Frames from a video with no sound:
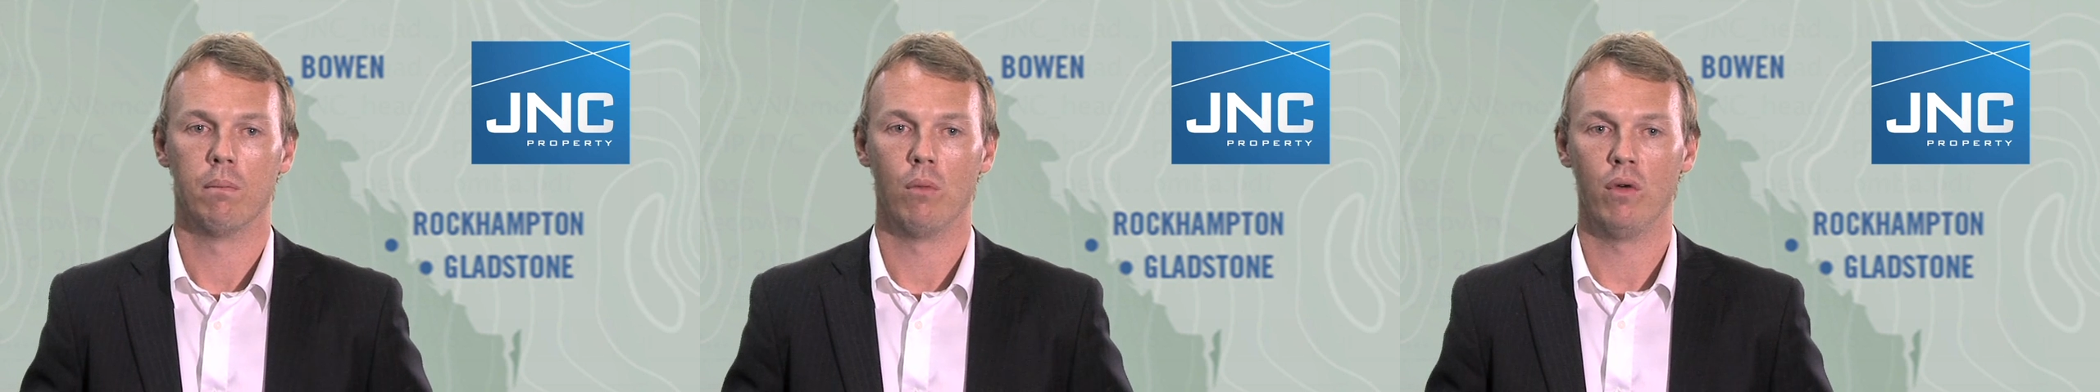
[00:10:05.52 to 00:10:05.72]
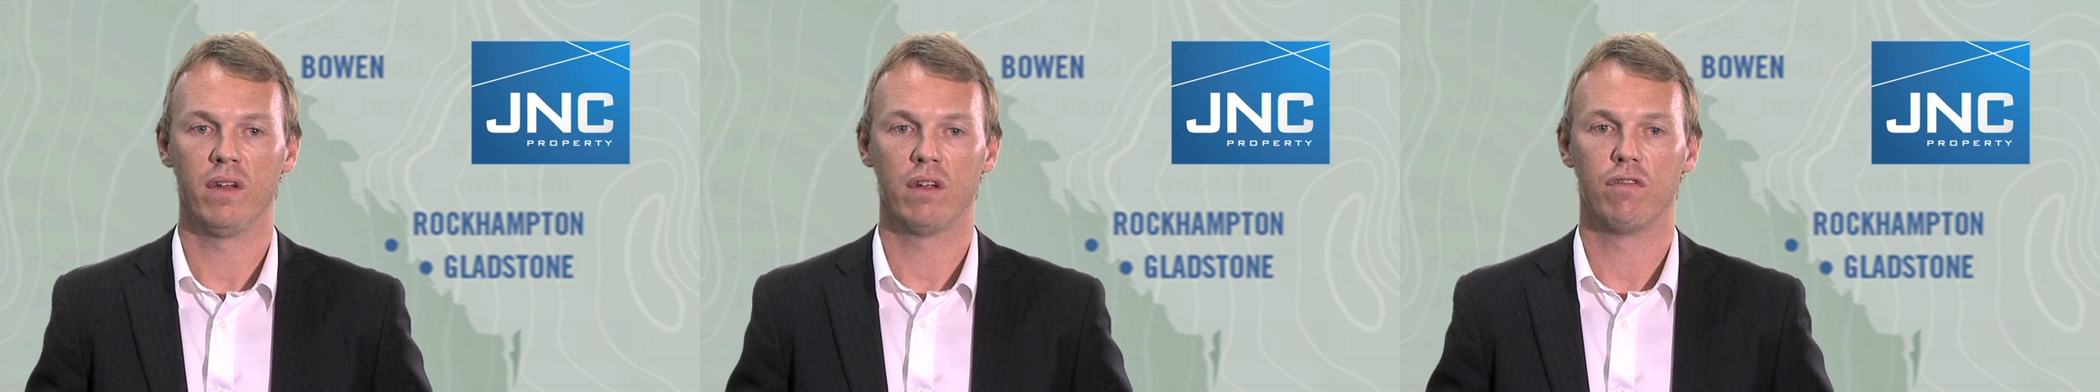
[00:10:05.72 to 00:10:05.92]

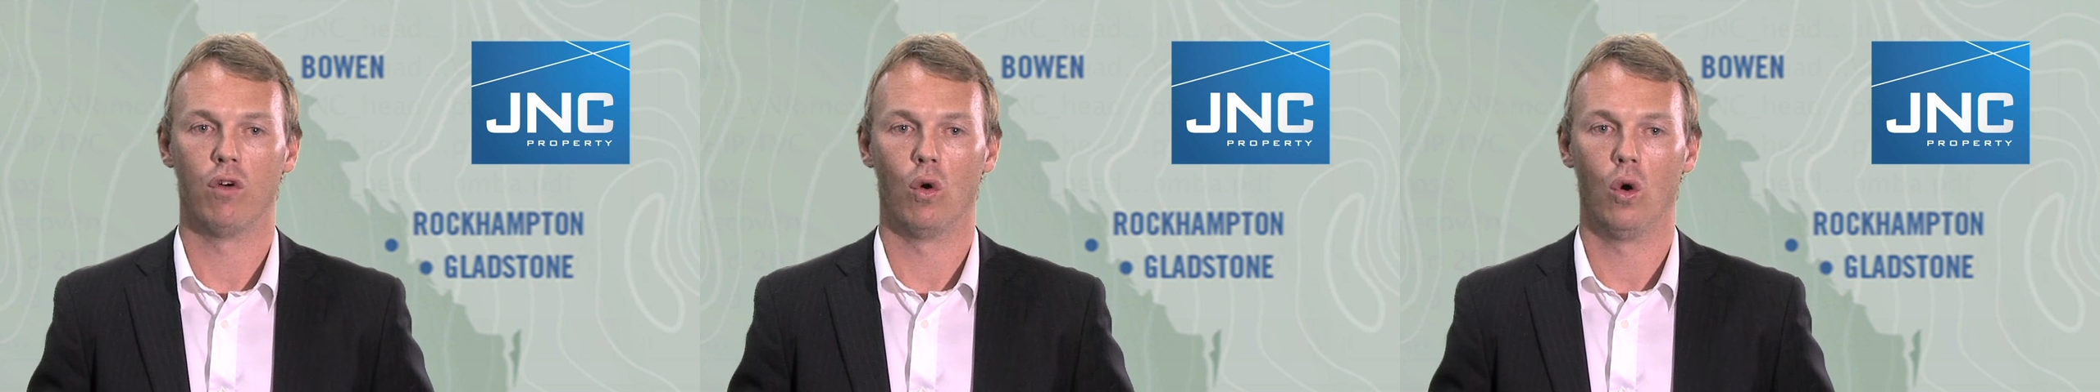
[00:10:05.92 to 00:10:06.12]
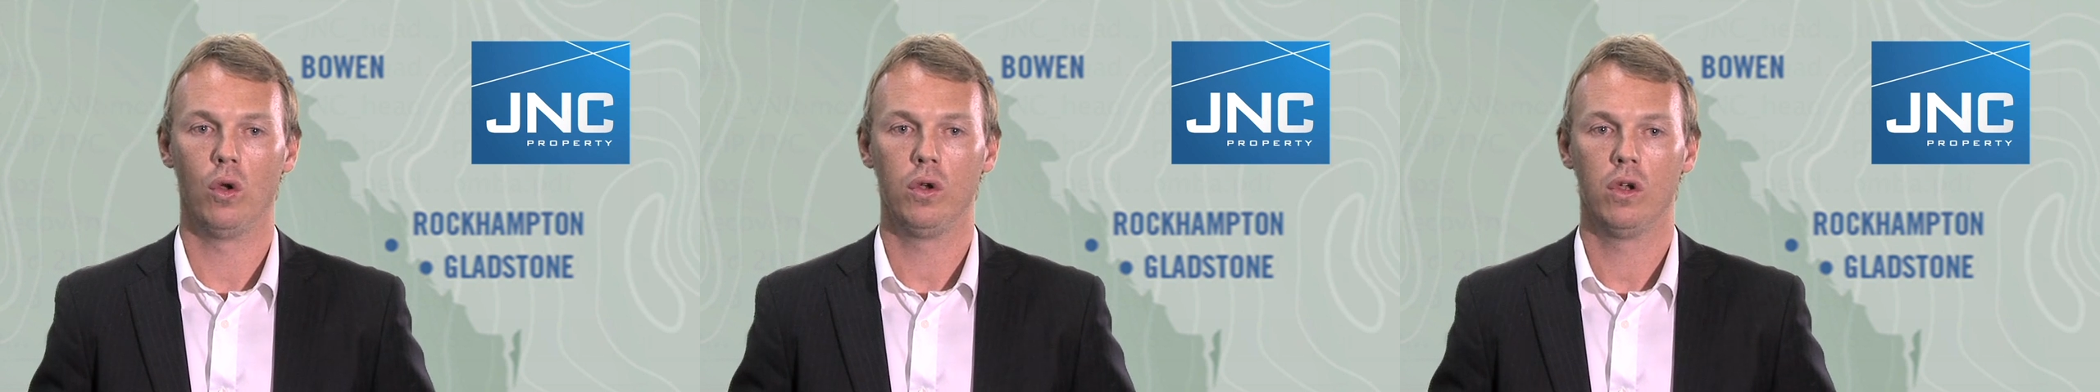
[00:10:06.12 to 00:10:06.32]
Moving
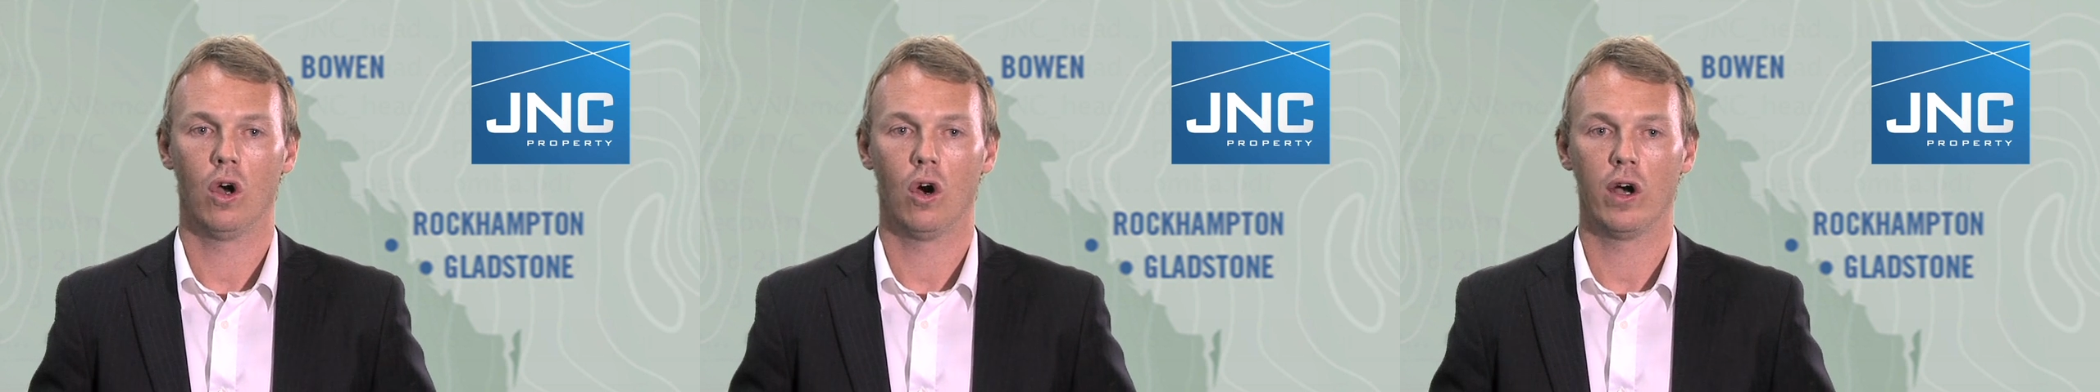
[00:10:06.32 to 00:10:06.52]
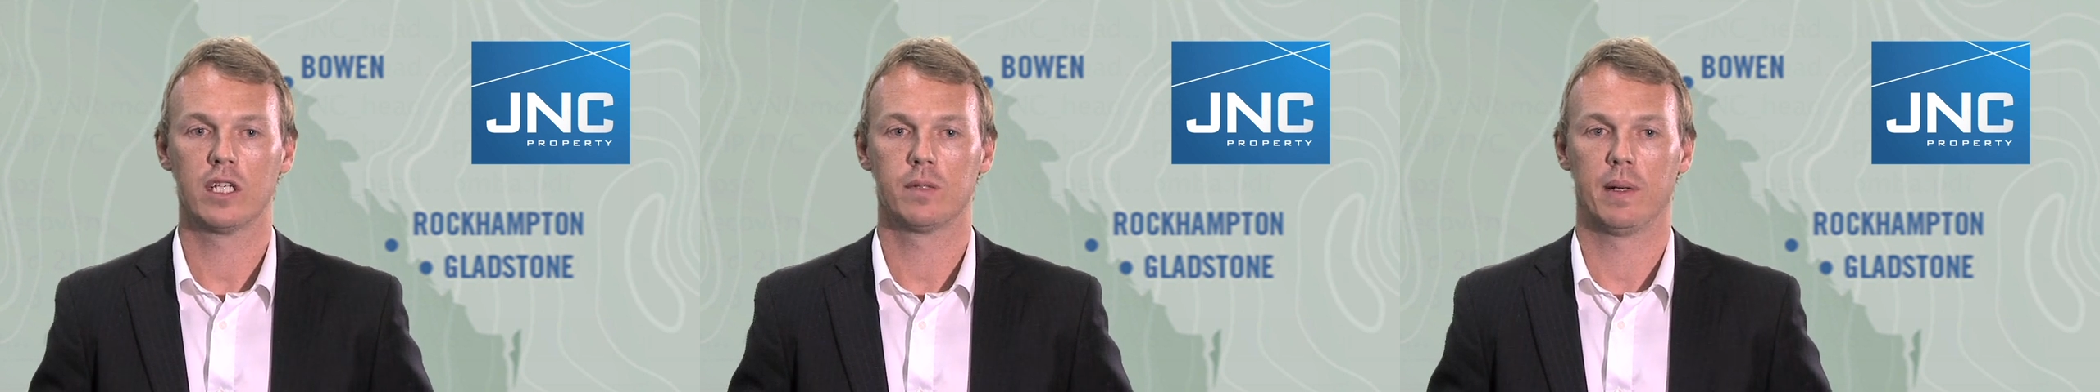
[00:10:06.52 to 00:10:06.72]
forward,
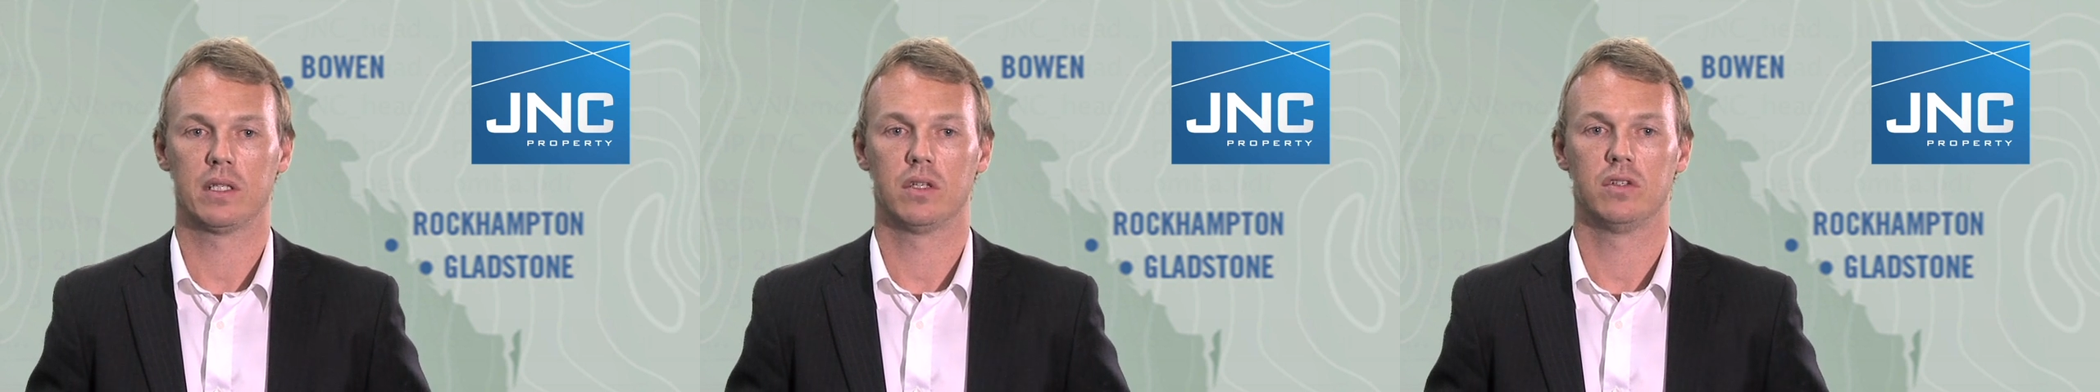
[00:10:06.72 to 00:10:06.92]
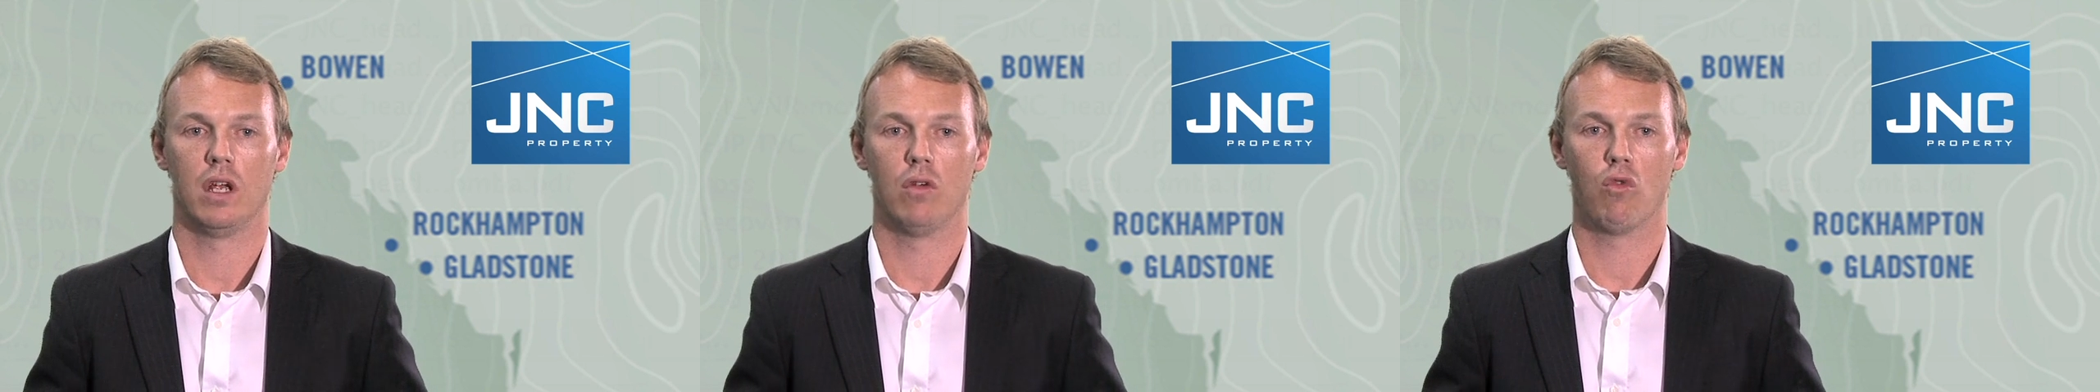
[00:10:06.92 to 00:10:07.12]
I
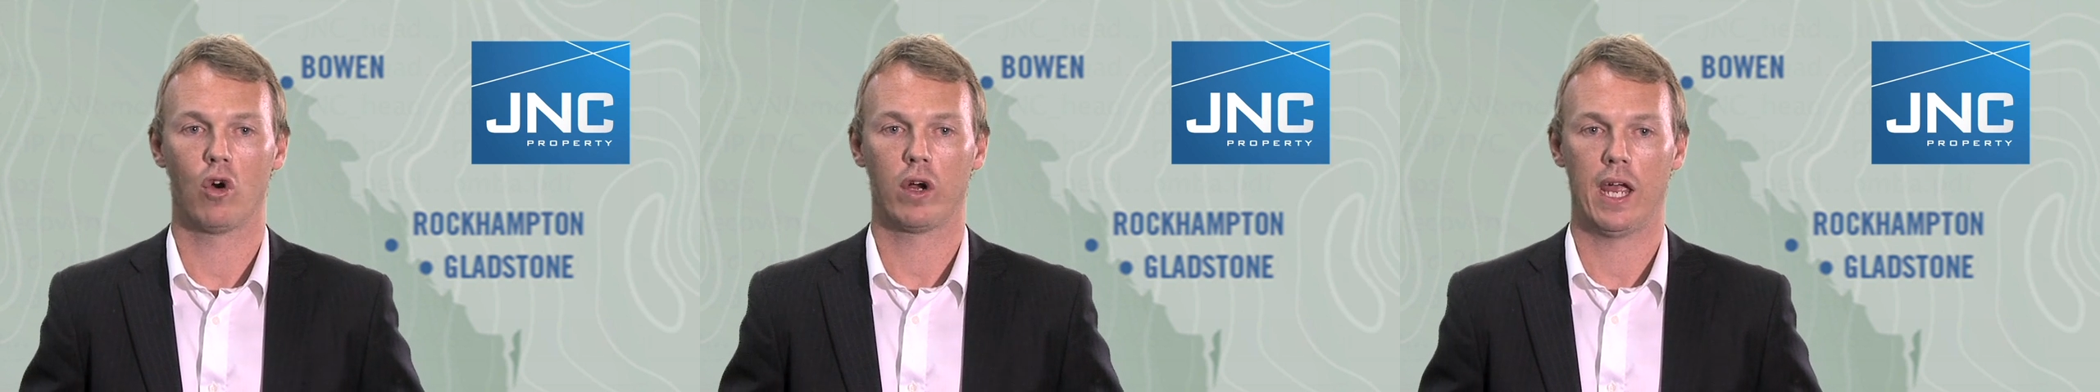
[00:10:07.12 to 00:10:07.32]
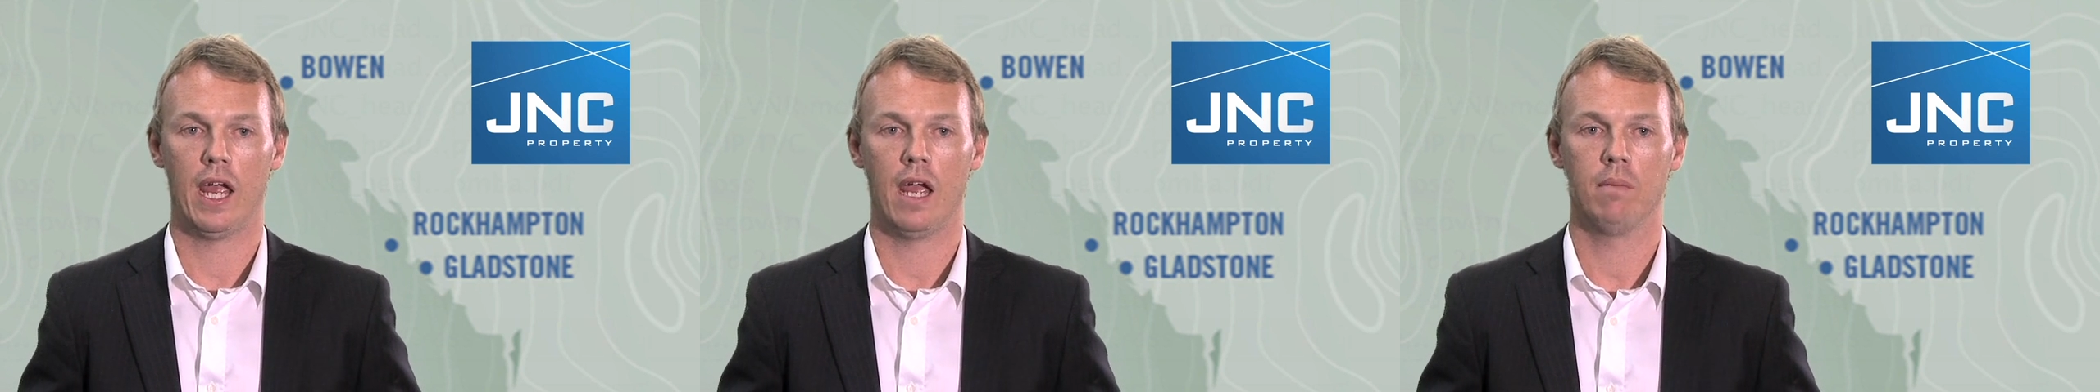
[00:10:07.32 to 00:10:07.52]
expect to see
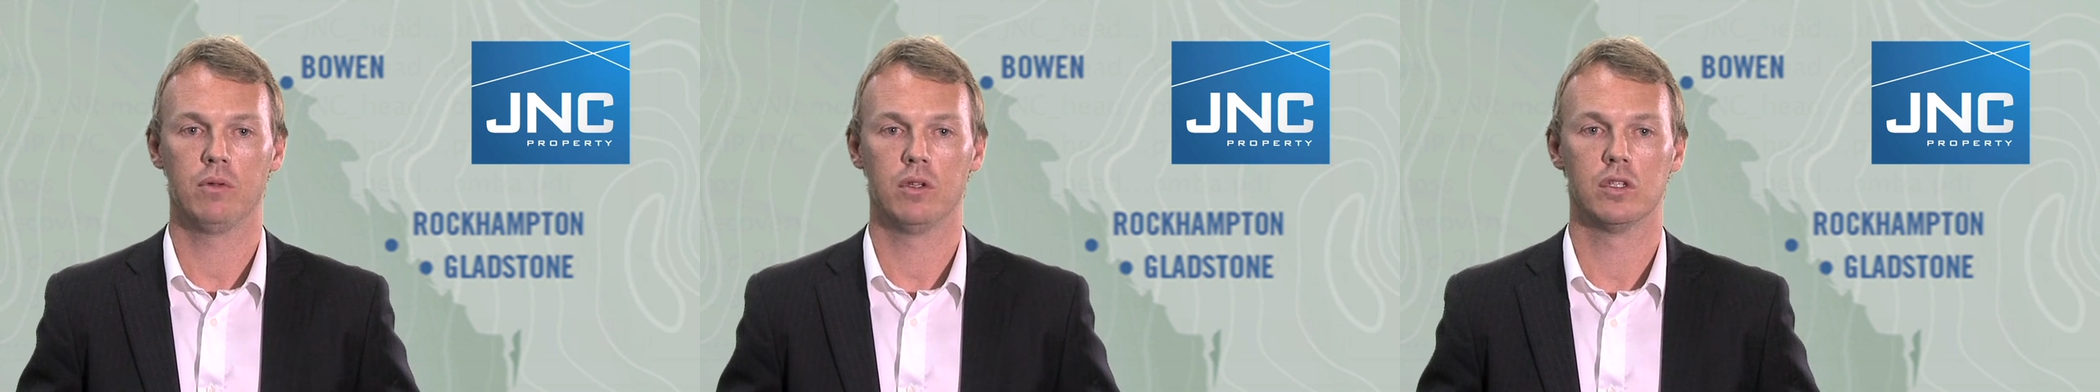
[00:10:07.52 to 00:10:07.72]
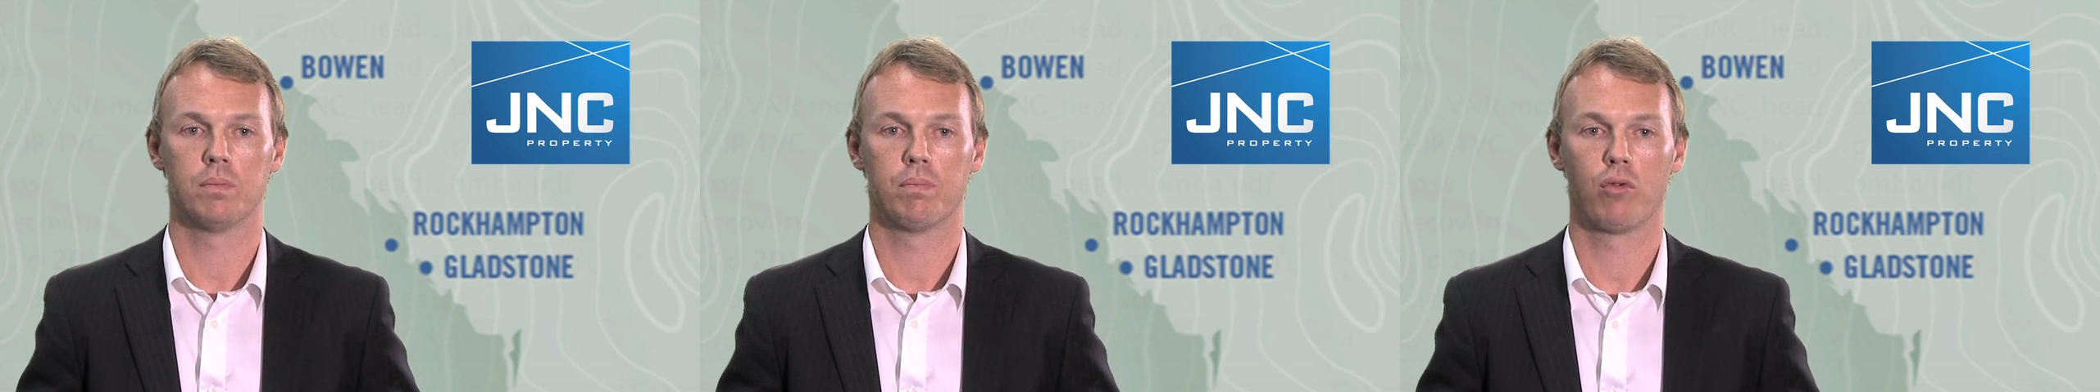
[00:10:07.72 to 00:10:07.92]
Rockhampton's